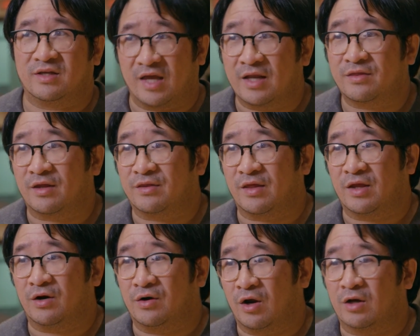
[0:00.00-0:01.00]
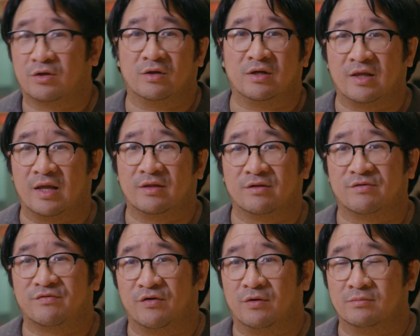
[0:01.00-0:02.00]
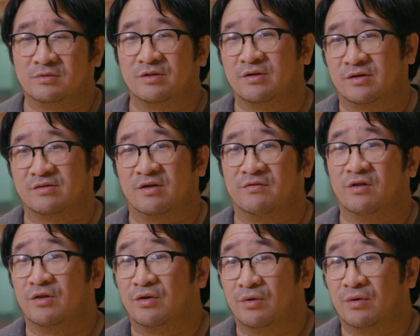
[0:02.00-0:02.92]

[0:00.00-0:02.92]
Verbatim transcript: get that they are not going to take this film to the next level on